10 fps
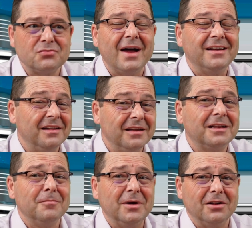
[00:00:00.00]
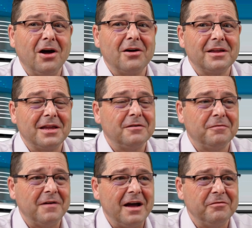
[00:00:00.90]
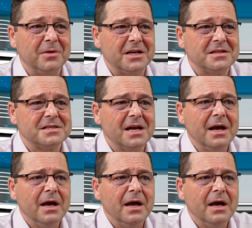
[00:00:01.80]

run a little bit longer than 5 minutes,